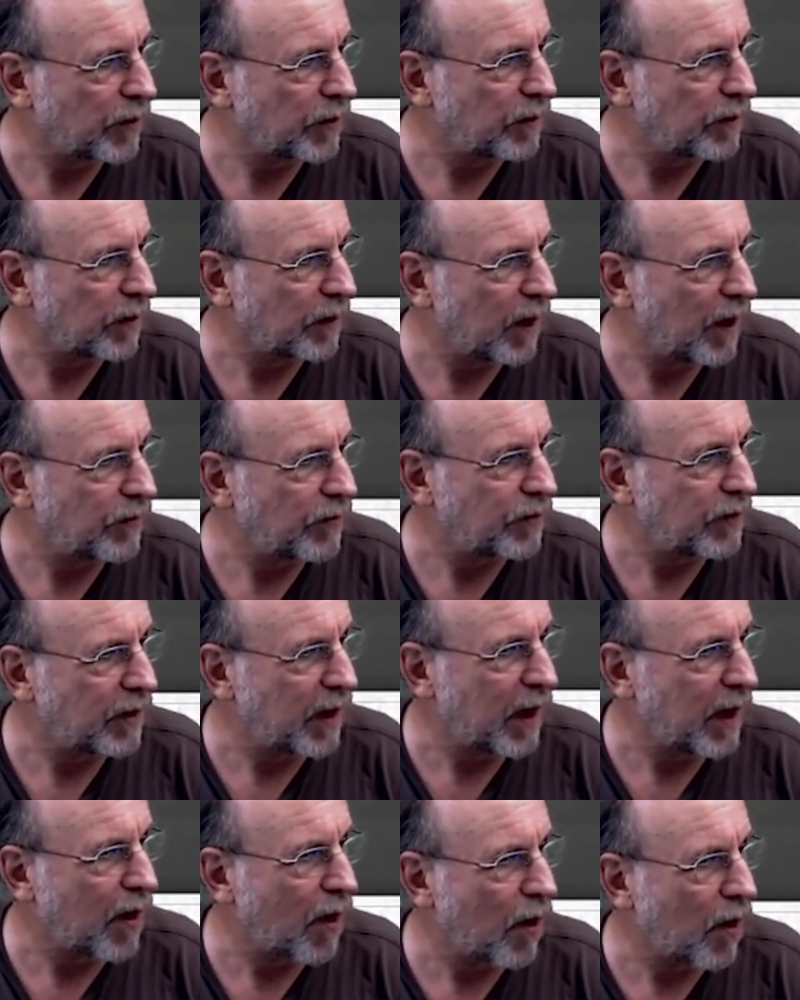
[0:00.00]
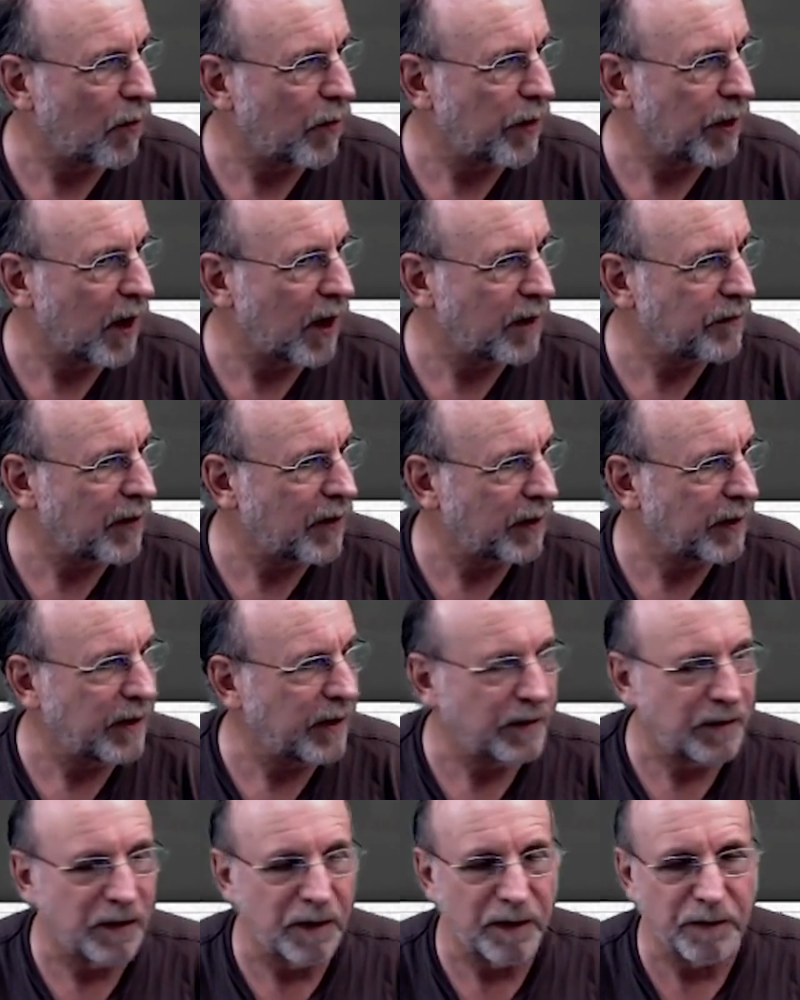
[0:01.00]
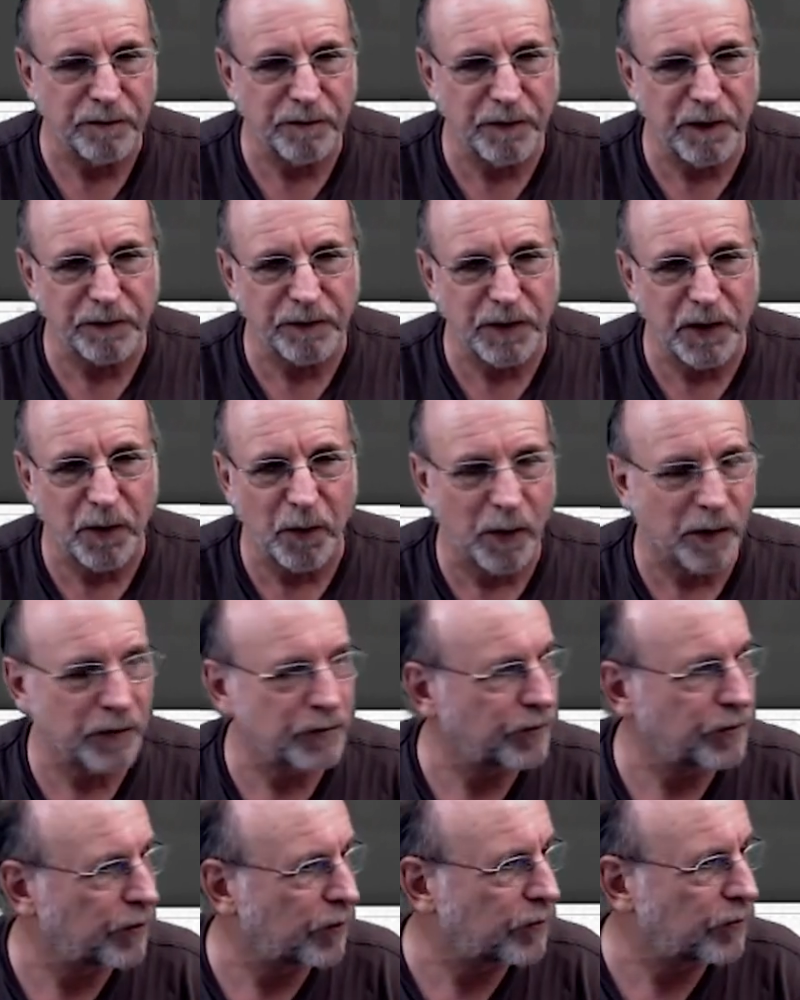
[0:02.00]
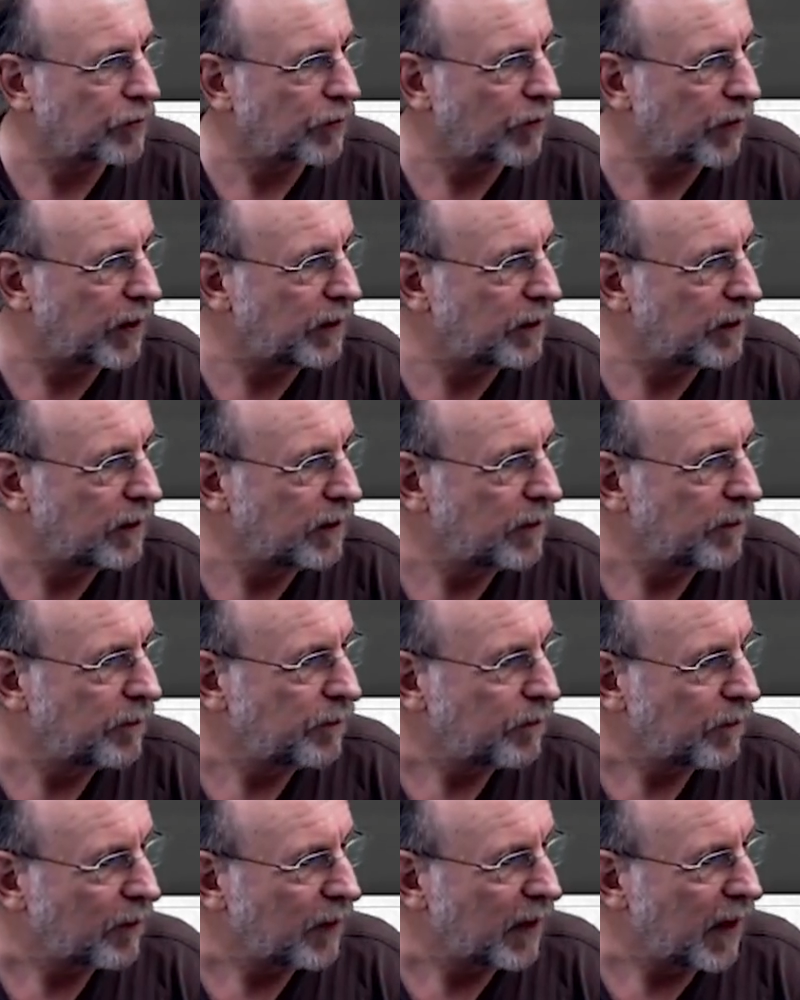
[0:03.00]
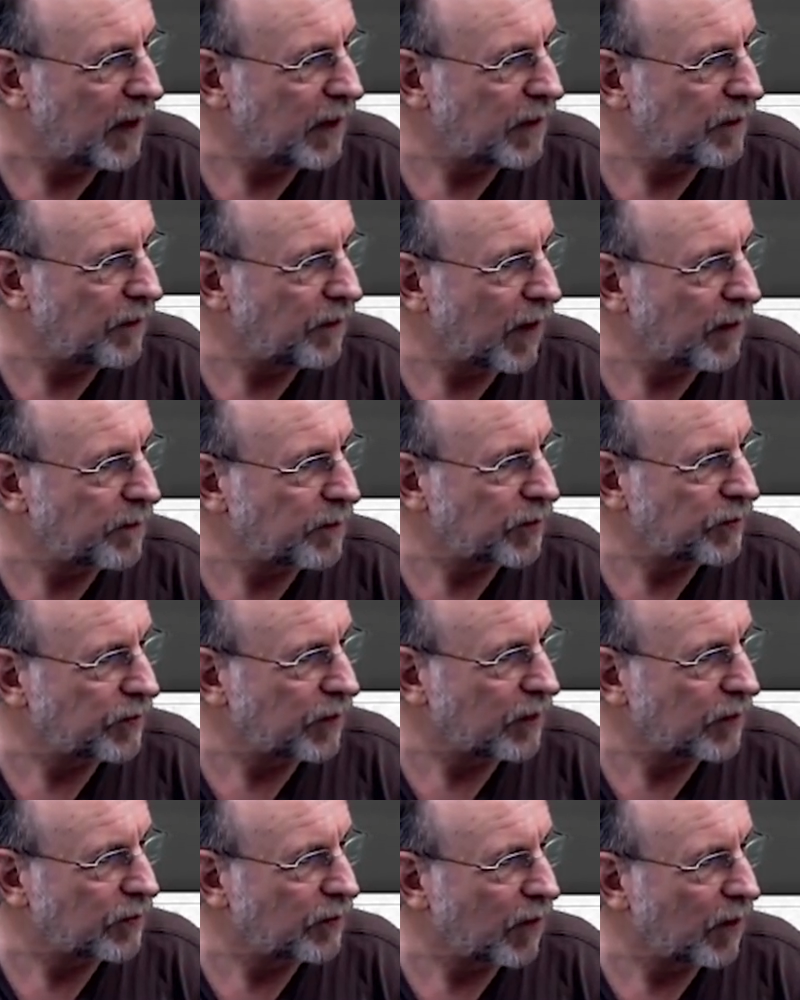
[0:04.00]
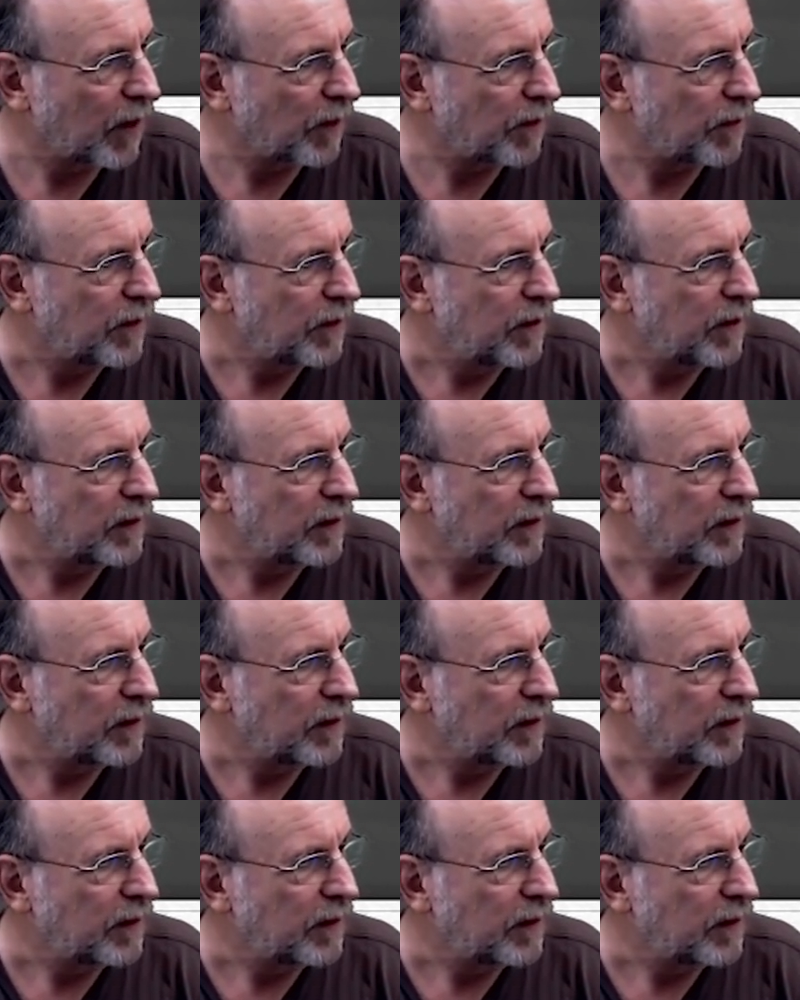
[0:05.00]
In the case of the AR wing, I found 1850 works just great, 85% throttle.